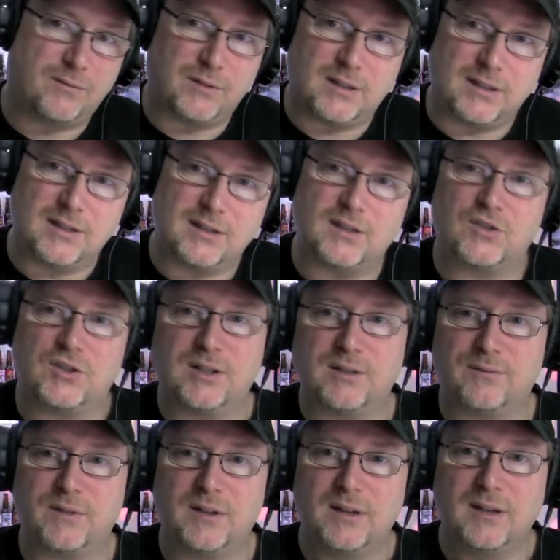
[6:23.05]
can
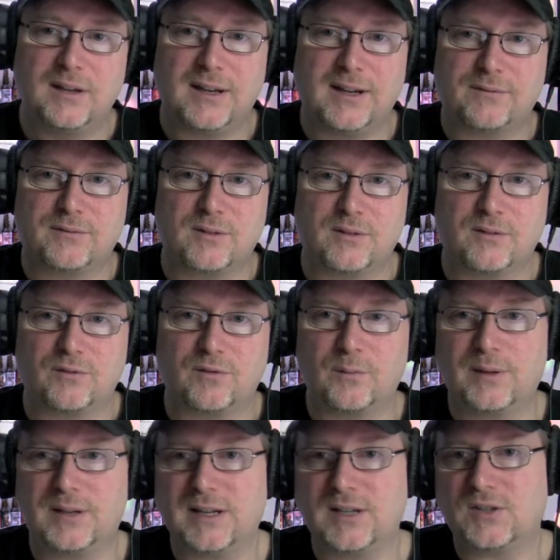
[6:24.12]
achieve, after the
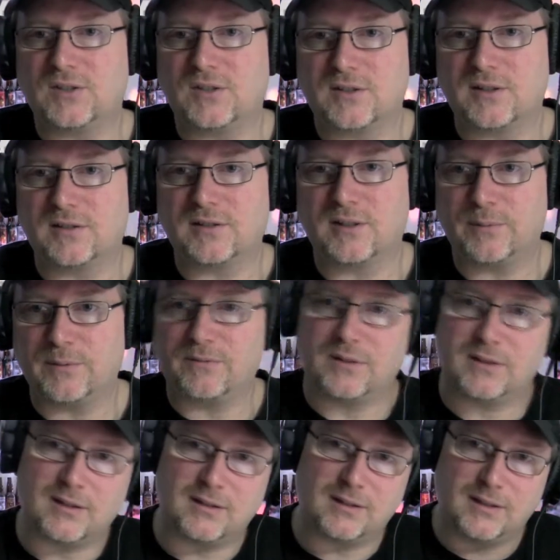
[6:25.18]
fermentation starts up, if you
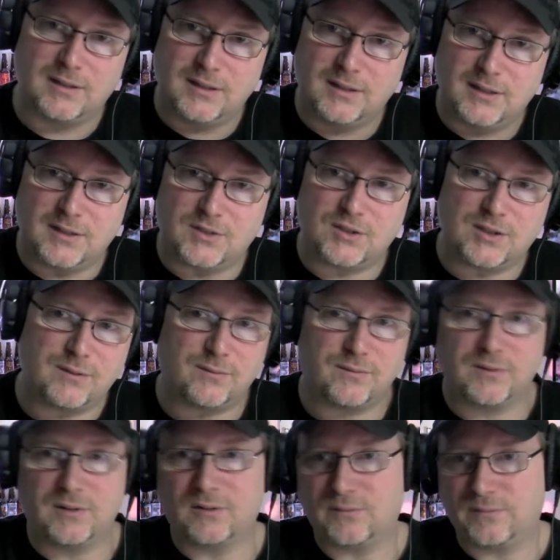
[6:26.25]
can achieve
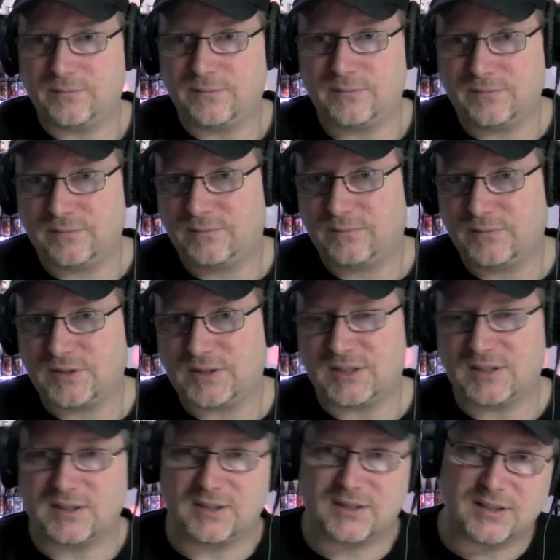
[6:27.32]

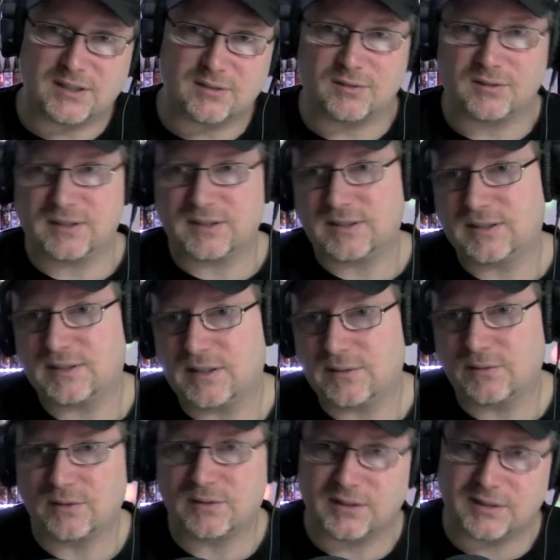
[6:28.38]
66 or
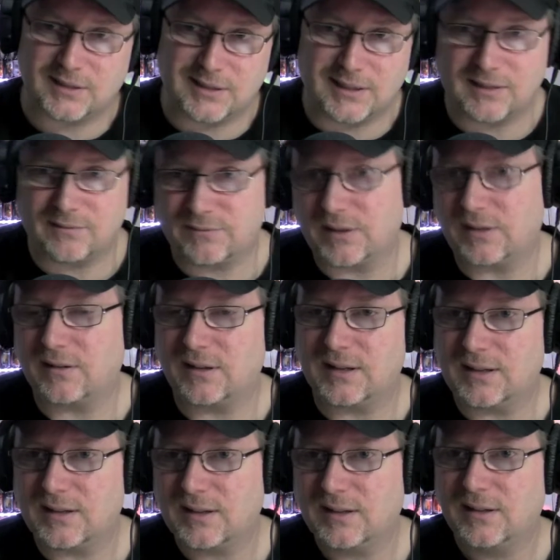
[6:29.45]
67 or 68
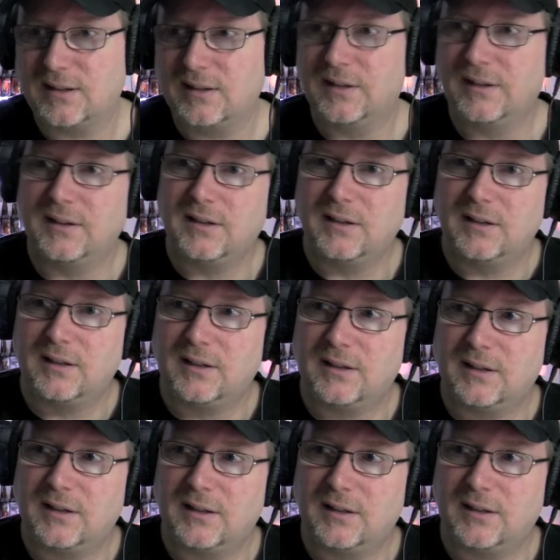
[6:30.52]
Fahrenheit,
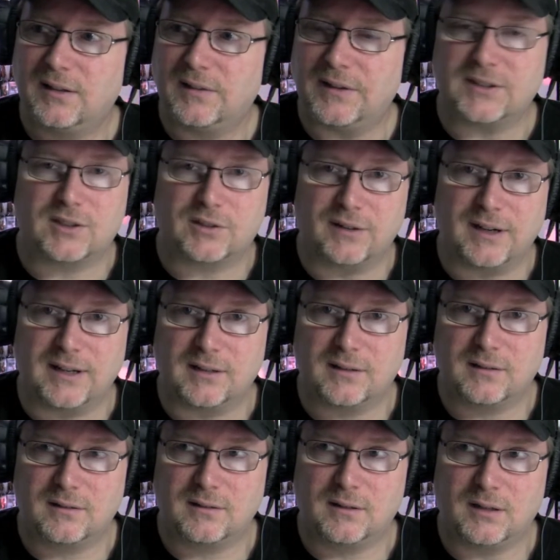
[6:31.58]
that's great.
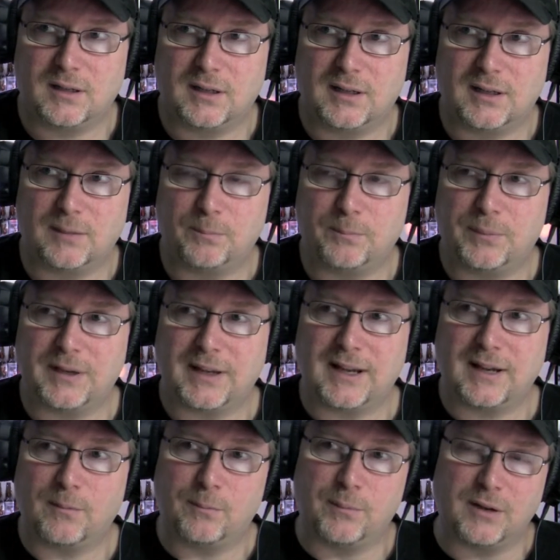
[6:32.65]

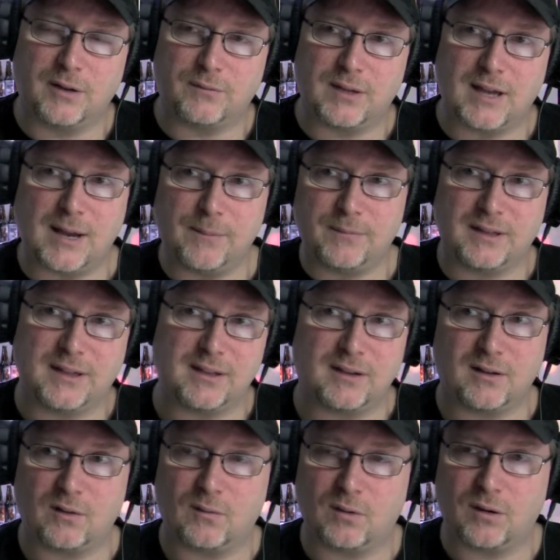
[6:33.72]
But if you happen to get
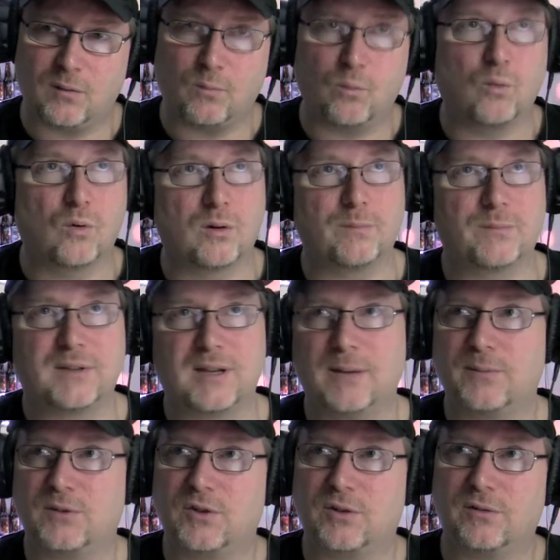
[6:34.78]
a warm
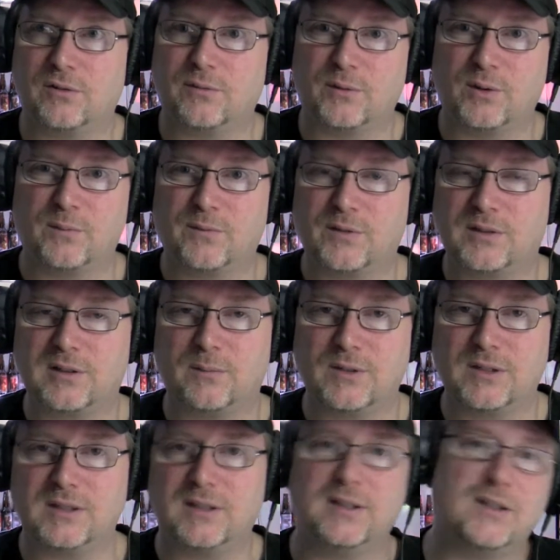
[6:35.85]
temperature in the room for some
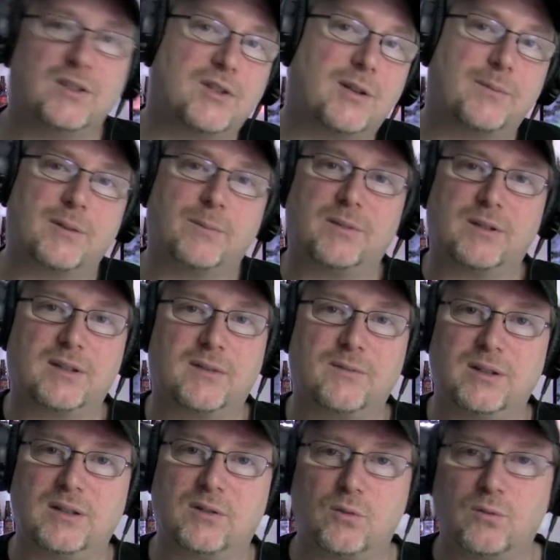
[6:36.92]
reason and it jumps up to
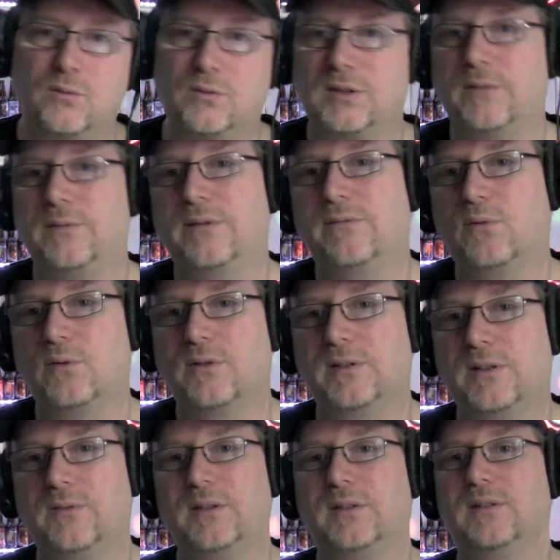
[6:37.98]
72, 74,
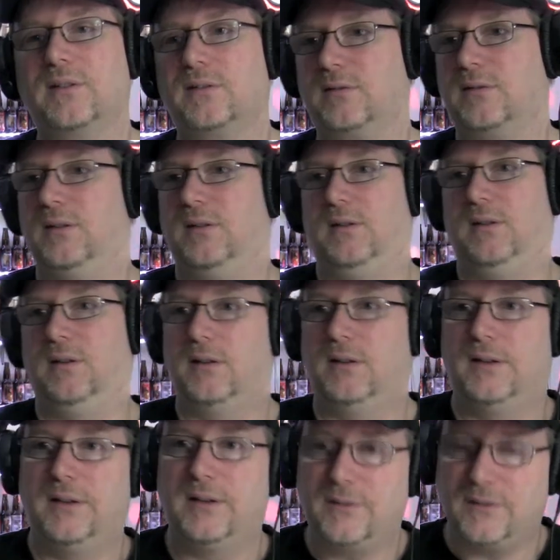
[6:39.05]
76,
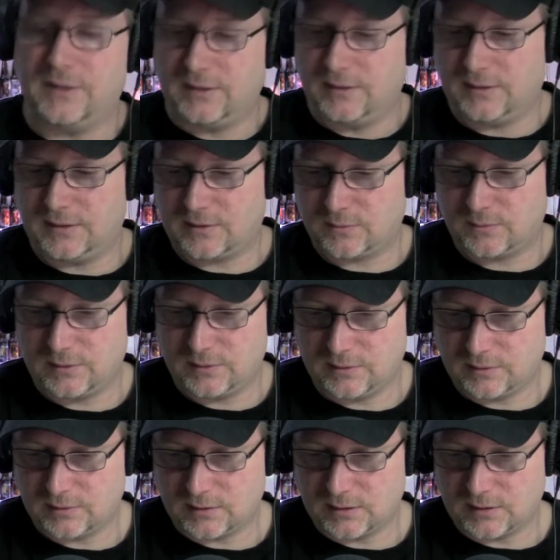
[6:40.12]
then that's when
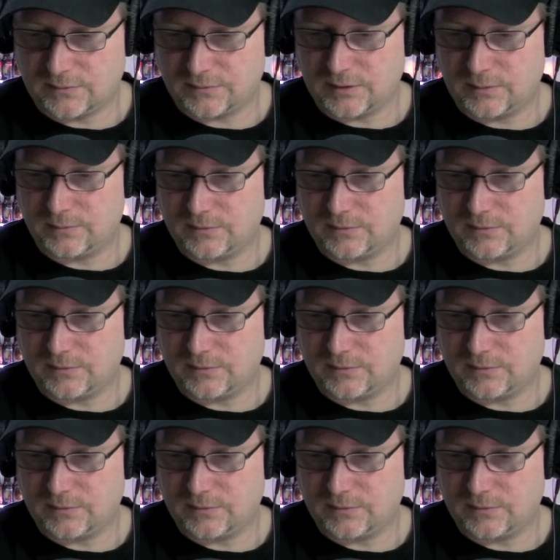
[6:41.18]
your off